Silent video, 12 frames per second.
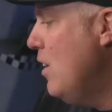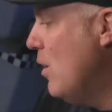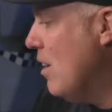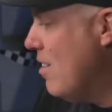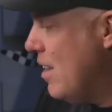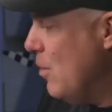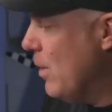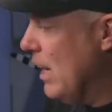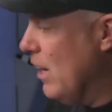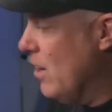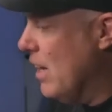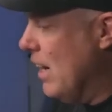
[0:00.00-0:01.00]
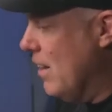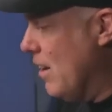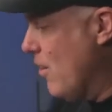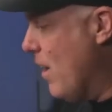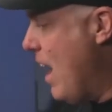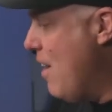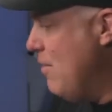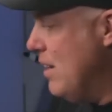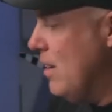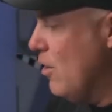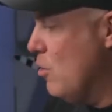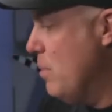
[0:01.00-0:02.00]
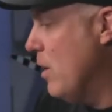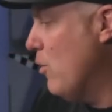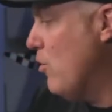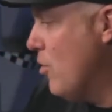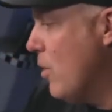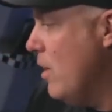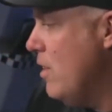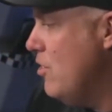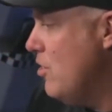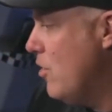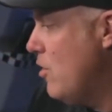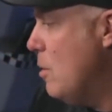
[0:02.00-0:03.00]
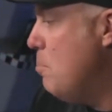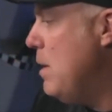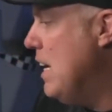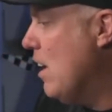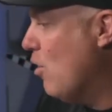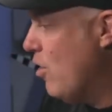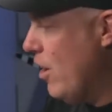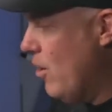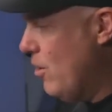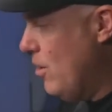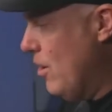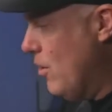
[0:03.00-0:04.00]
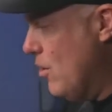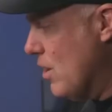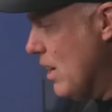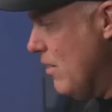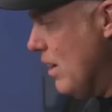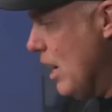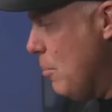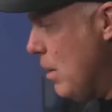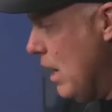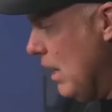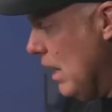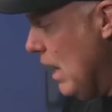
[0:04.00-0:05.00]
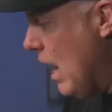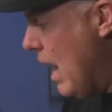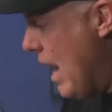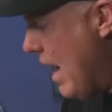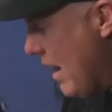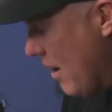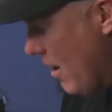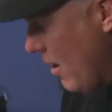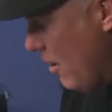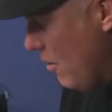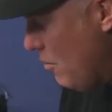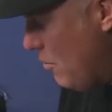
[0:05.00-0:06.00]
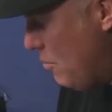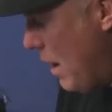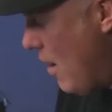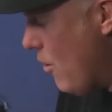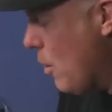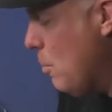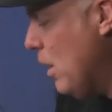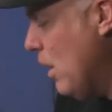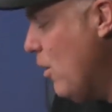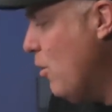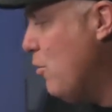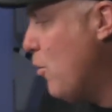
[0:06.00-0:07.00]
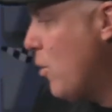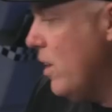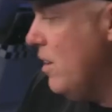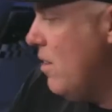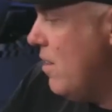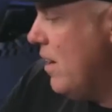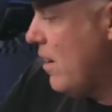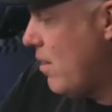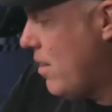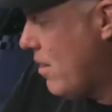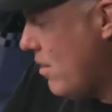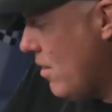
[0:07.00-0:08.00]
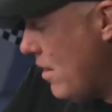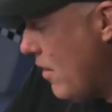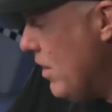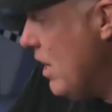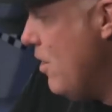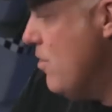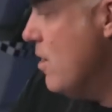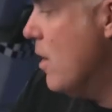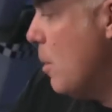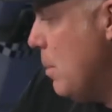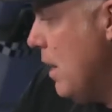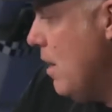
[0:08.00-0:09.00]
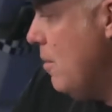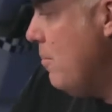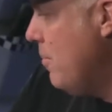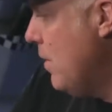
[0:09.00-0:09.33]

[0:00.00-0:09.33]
You can see really looking at the graph, it tells a better story than just the peaks though. You know, you're giving up a lot of power below 46,700 RPM.